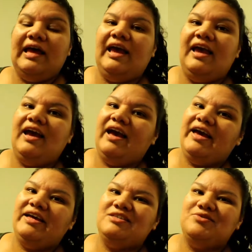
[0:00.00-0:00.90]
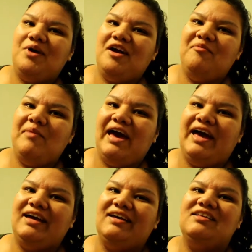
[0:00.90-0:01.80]
Hey guys, welcome
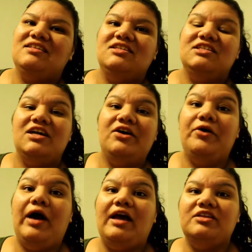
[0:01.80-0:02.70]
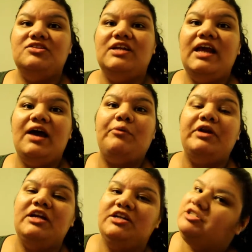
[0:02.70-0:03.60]
back. So today I
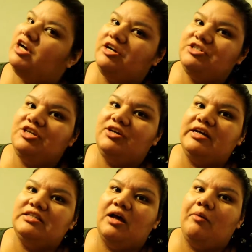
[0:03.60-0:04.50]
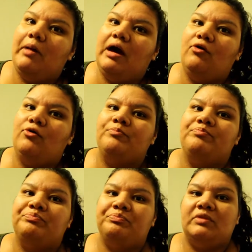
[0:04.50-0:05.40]
wanted to talk to you guys about
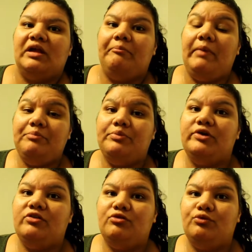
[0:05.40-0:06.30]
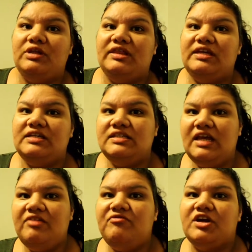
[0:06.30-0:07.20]
my birth with
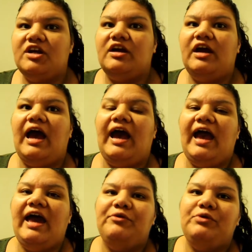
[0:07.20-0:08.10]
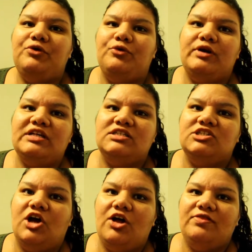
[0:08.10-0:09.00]
Xavier. I had a request
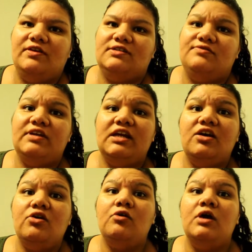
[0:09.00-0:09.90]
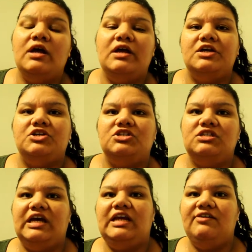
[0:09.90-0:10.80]
on this video, just
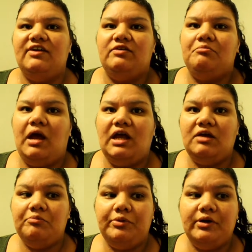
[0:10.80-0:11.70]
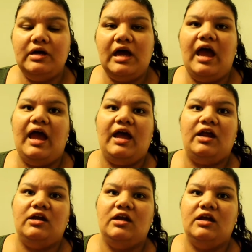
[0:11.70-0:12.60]
kind of giving my input
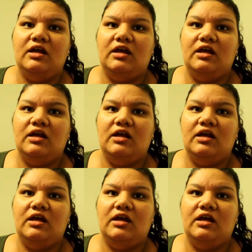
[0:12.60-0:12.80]
and